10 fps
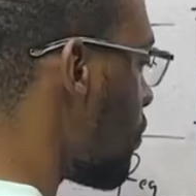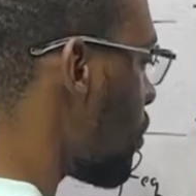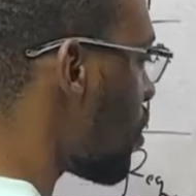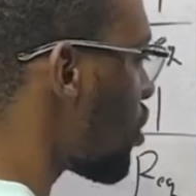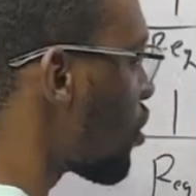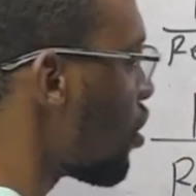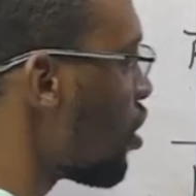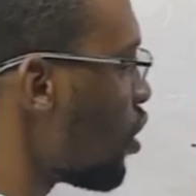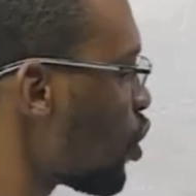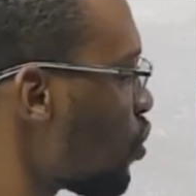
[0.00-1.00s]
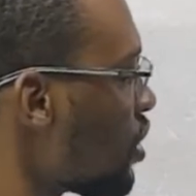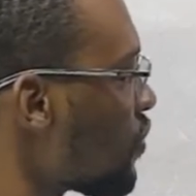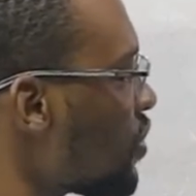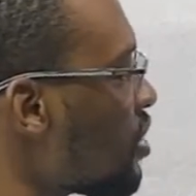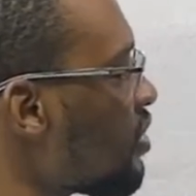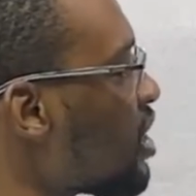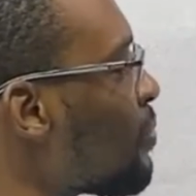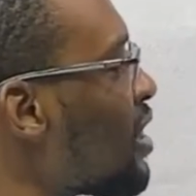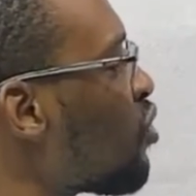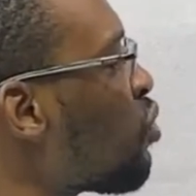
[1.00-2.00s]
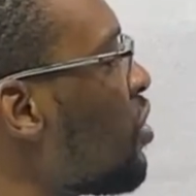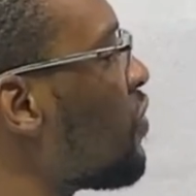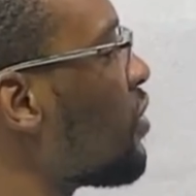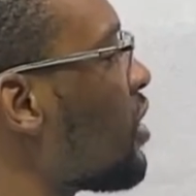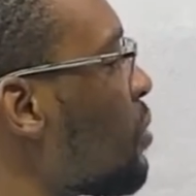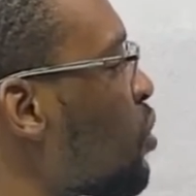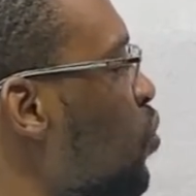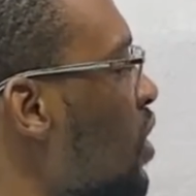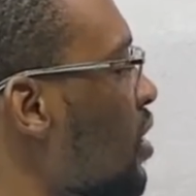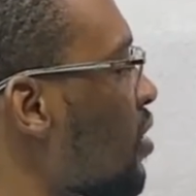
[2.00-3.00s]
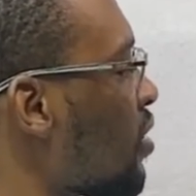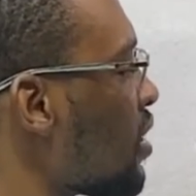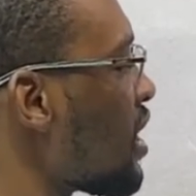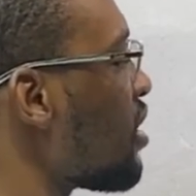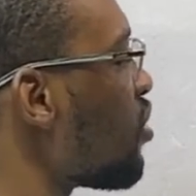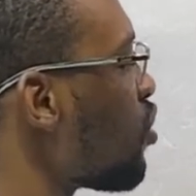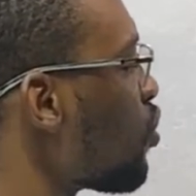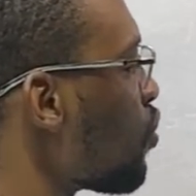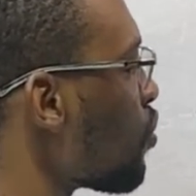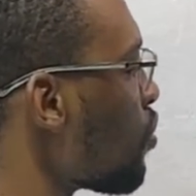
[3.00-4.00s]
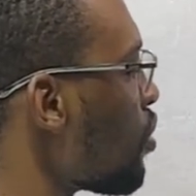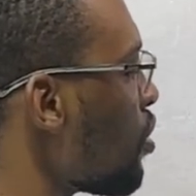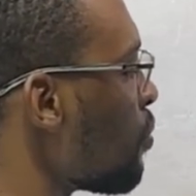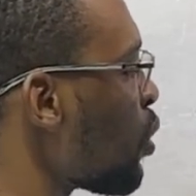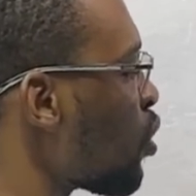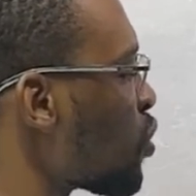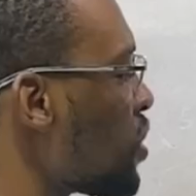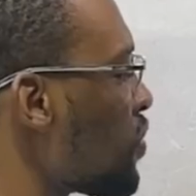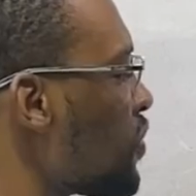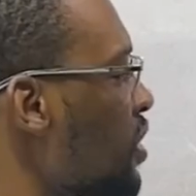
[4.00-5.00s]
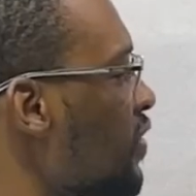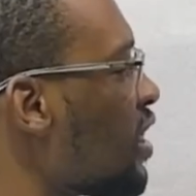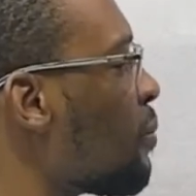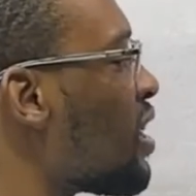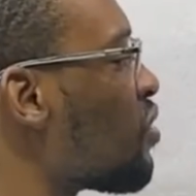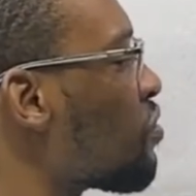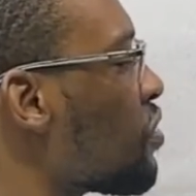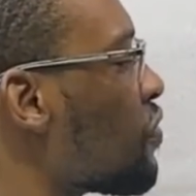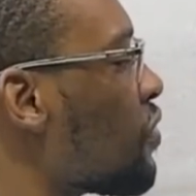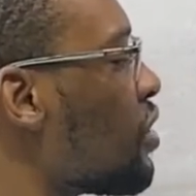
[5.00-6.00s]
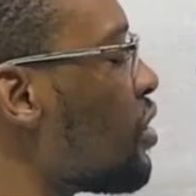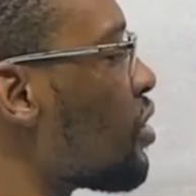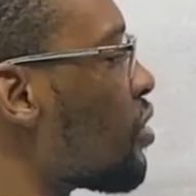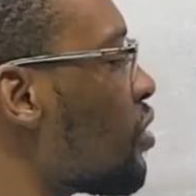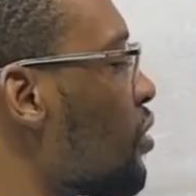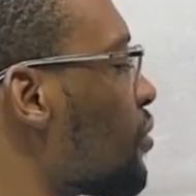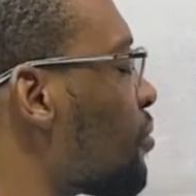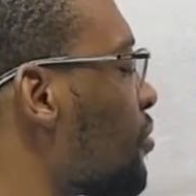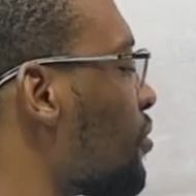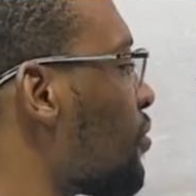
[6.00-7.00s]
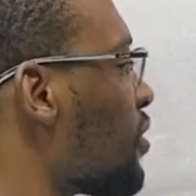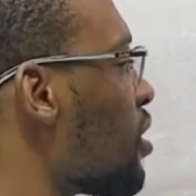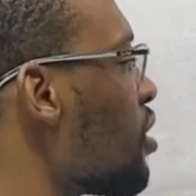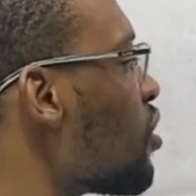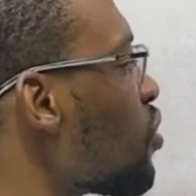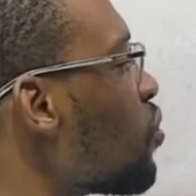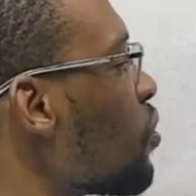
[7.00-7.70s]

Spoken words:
plus 24 divided by 12 times 1, that is 2, because 24 divided by 12 is 2